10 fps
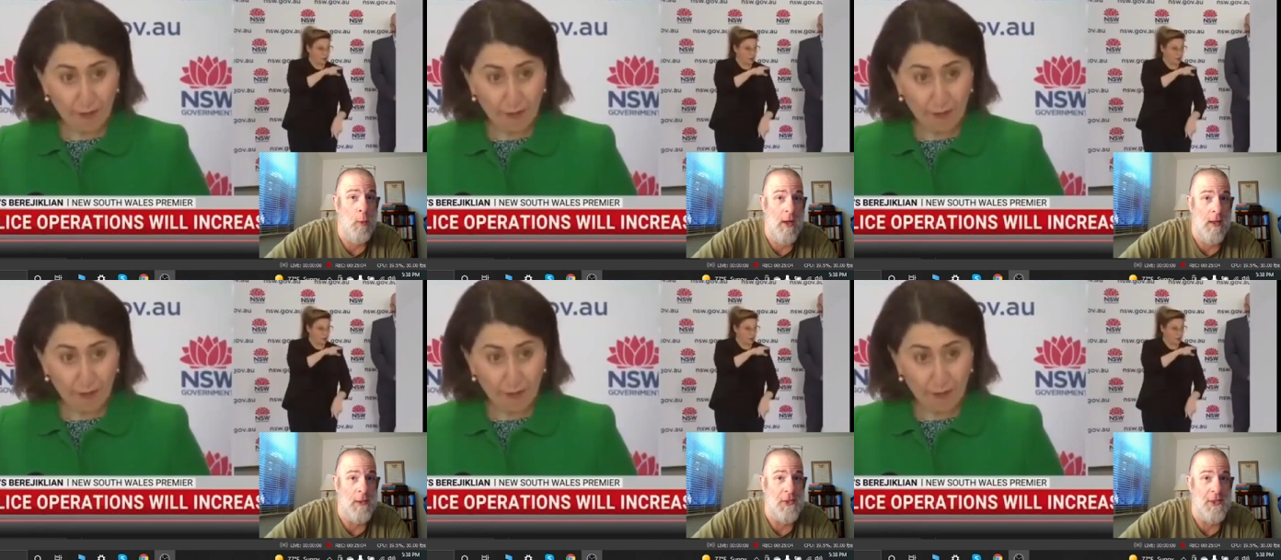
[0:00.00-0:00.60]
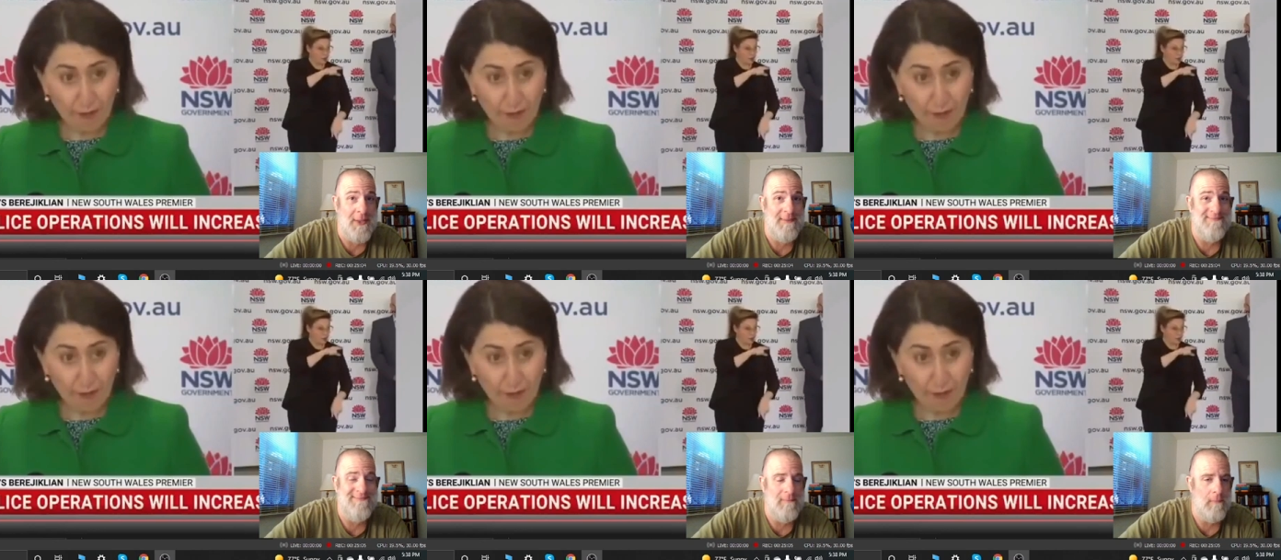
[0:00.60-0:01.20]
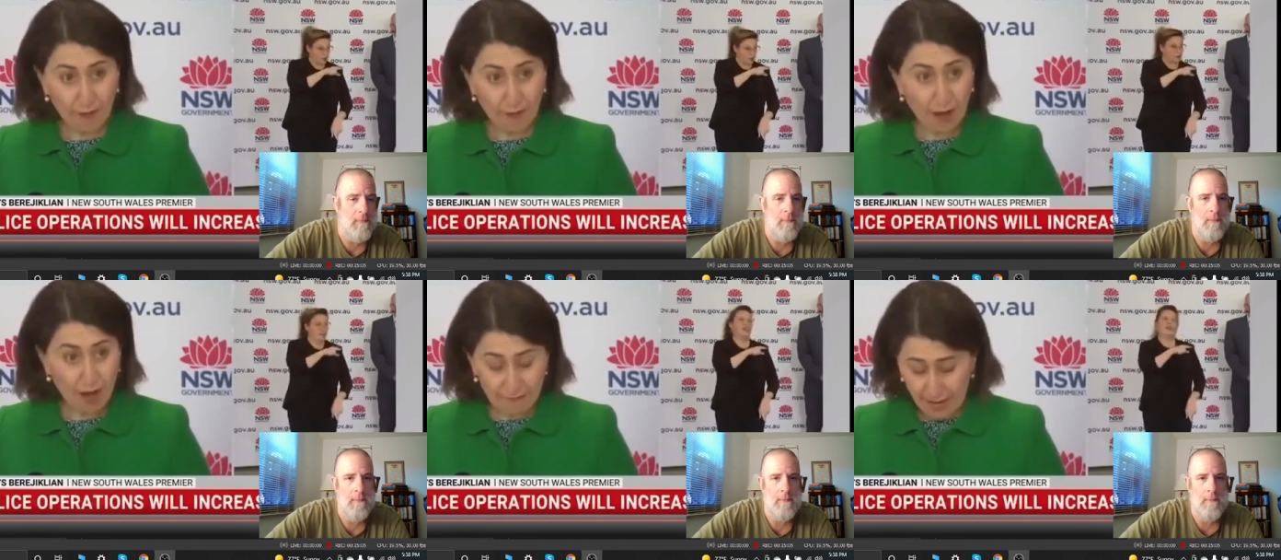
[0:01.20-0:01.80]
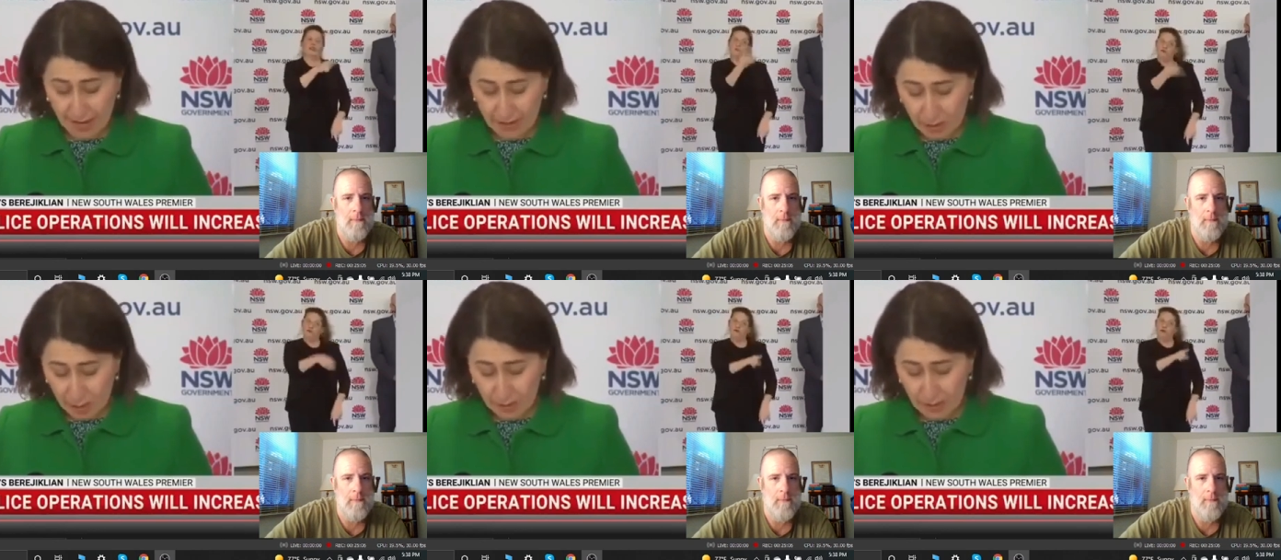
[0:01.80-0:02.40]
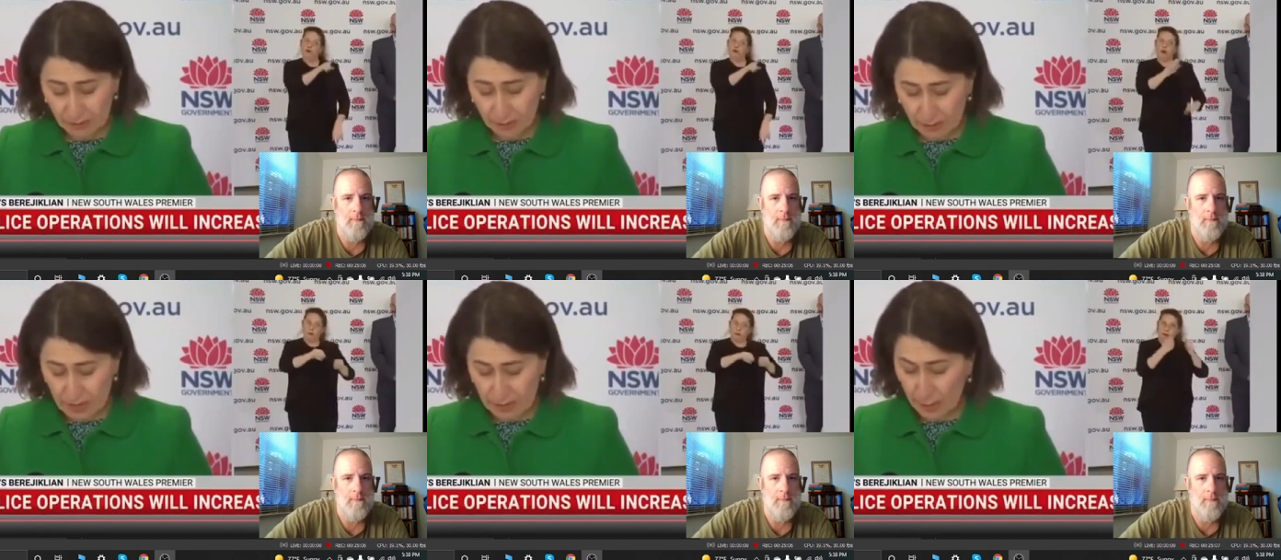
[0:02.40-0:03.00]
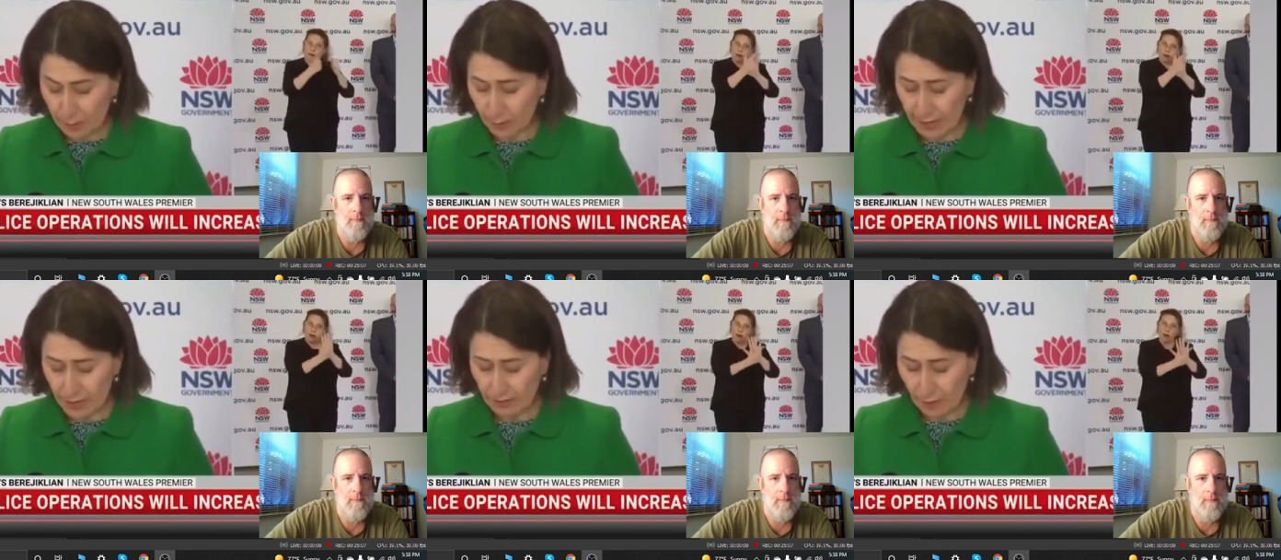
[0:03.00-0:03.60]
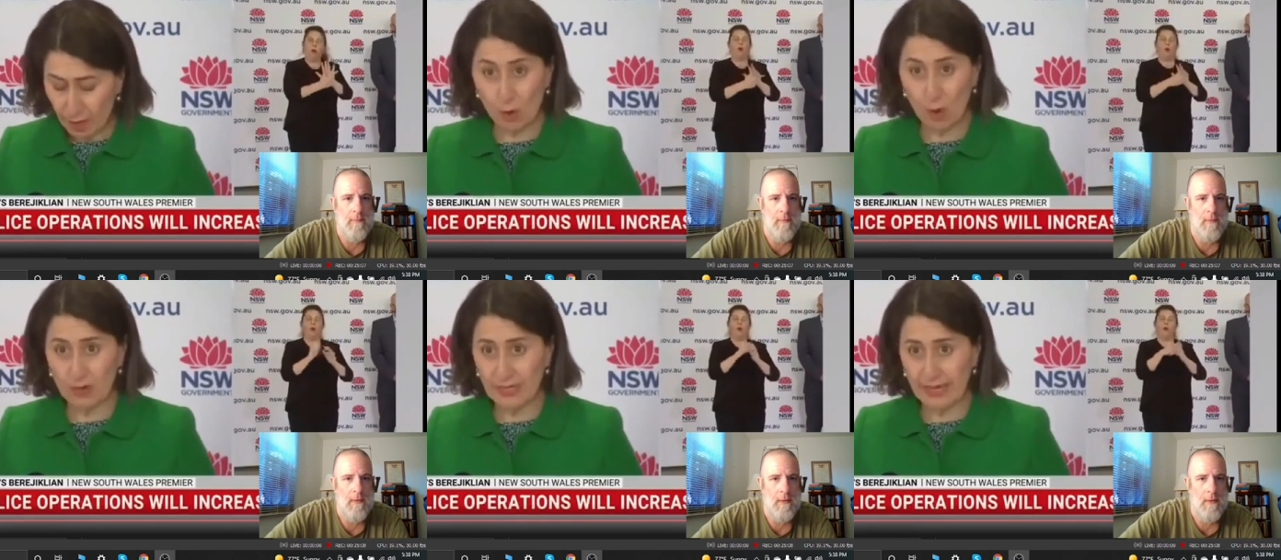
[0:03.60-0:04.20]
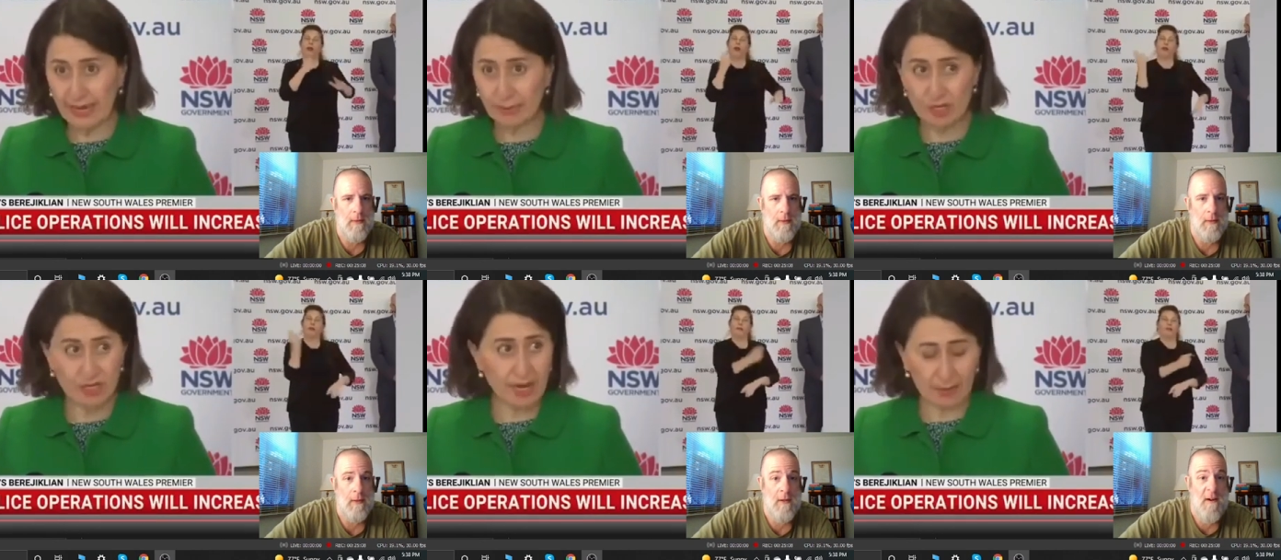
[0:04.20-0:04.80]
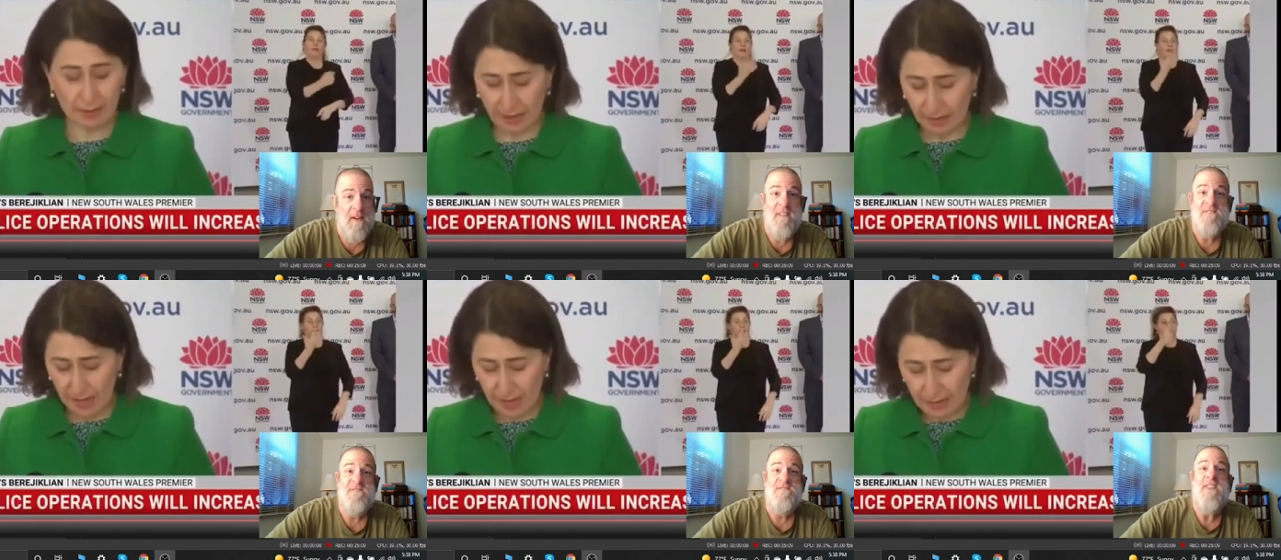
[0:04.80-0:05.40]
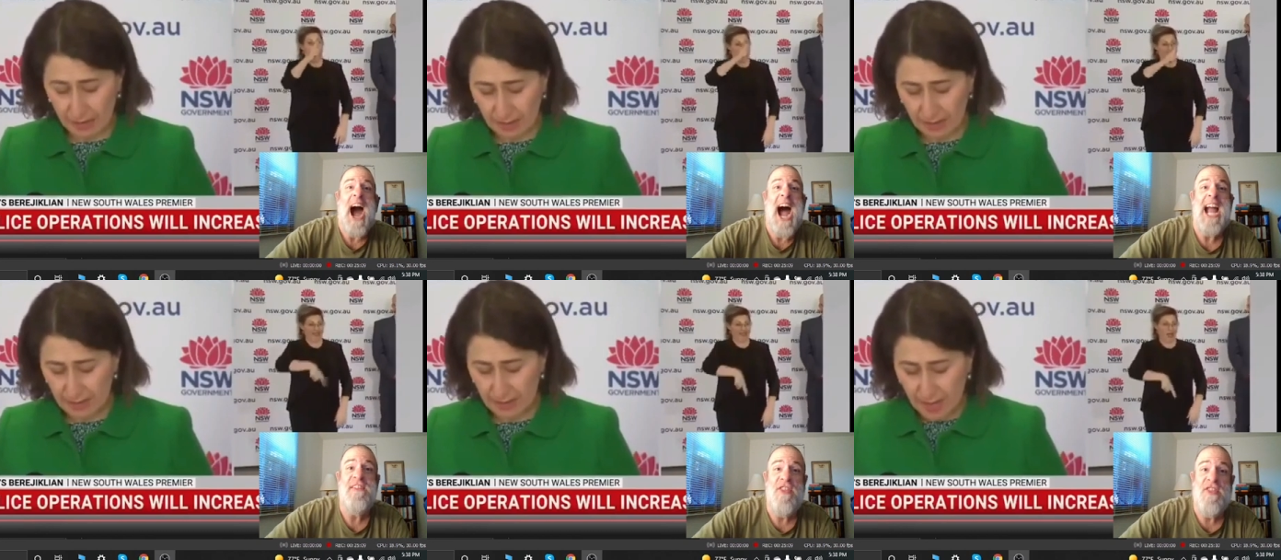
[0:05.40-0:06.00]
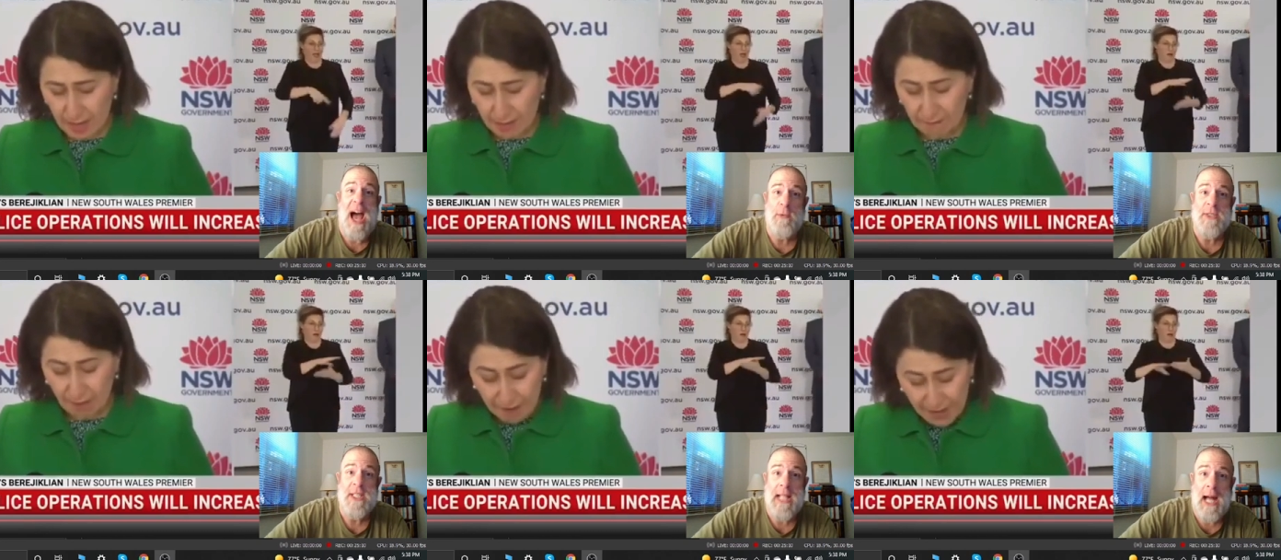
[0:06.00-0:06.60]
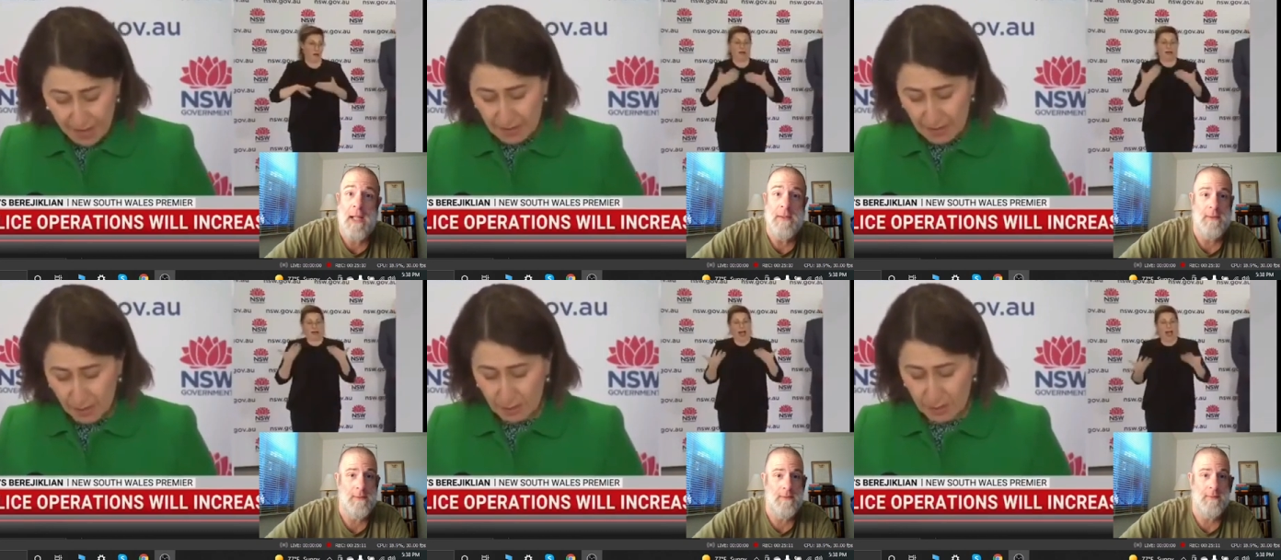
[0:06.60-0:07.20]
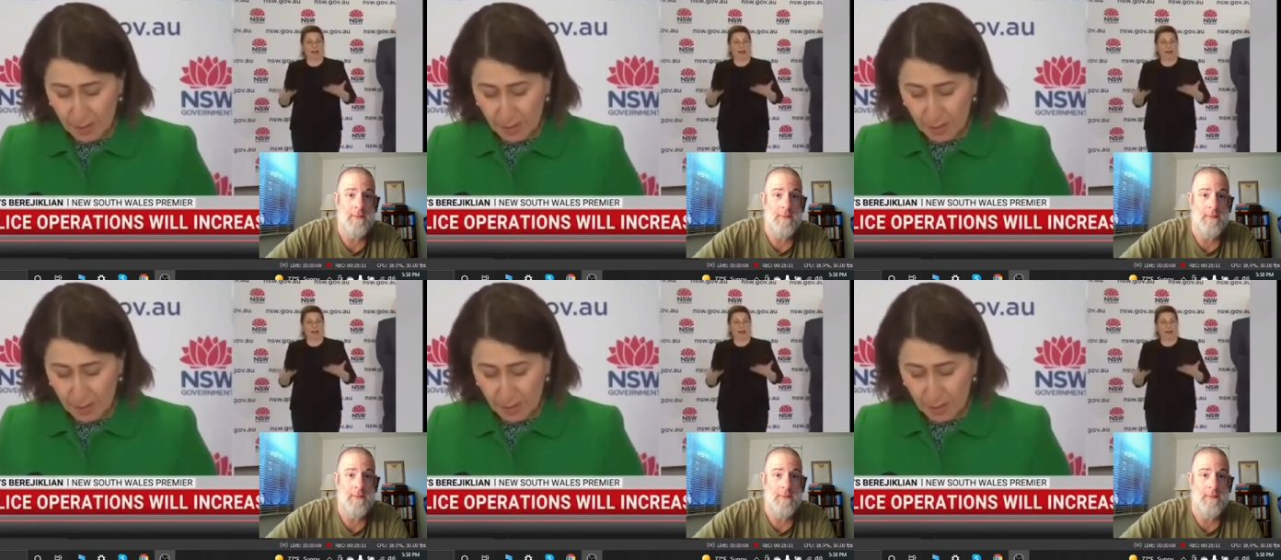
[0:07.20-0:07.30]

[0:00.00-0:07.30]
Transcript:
Speaker 1: works.
Speaker 2: one thousand dollars from the spot breach of home quarantine, which is currently one thousand dollars, five thousand dollars on the